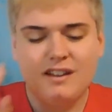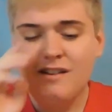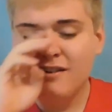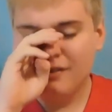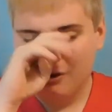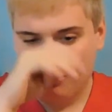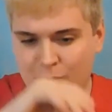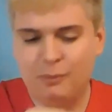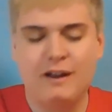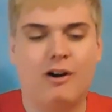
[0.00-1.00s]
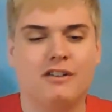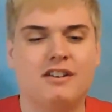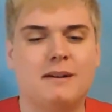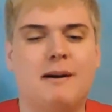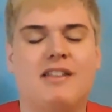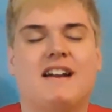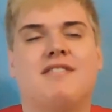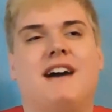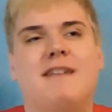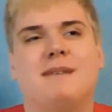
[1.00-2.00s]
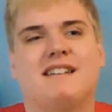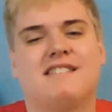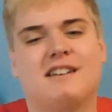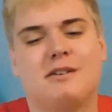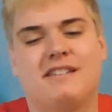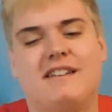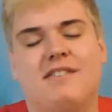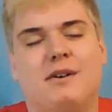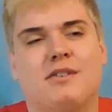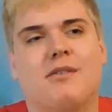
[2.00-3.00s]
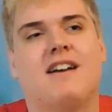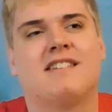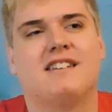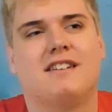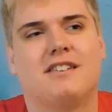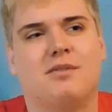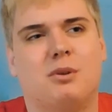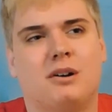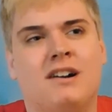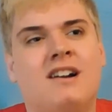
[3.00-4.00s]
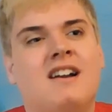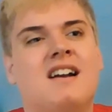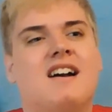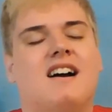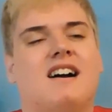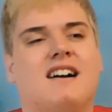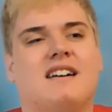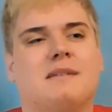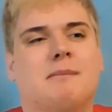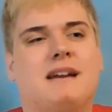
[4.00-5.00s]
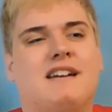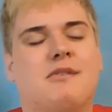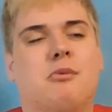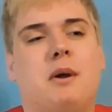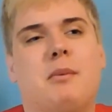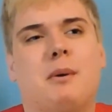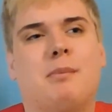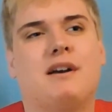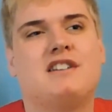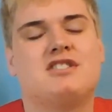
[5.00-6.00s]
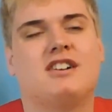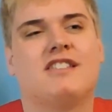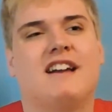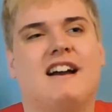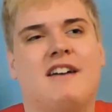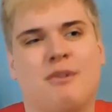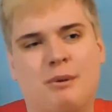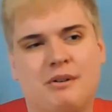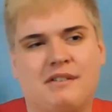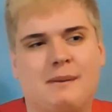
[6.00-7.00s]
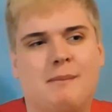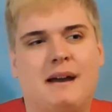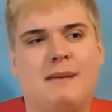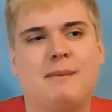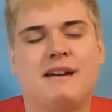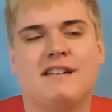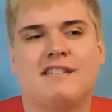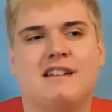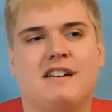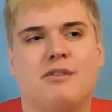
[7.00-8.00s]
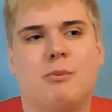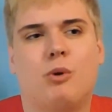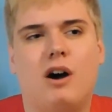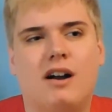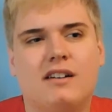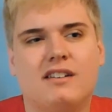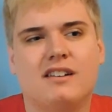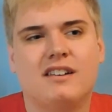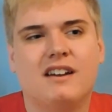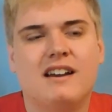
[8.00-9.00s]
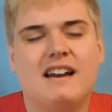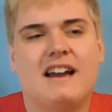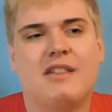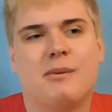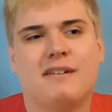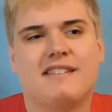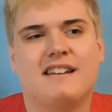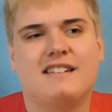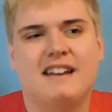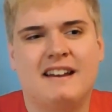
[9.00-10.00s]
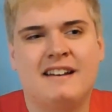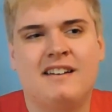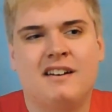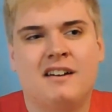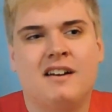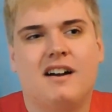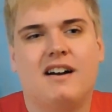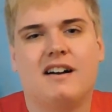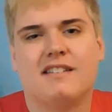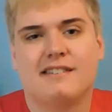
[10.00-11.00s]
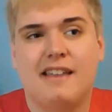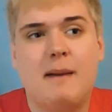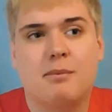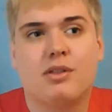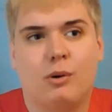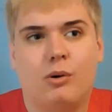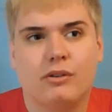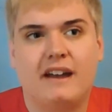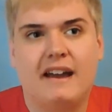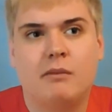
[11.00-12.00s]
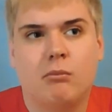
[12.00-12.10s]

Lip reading: So we all took about like 5 minutes to go see if there was a resident on the floor, because we were pretty sure that everyone was in bed because none of them walked, and the ones that did slept the whole day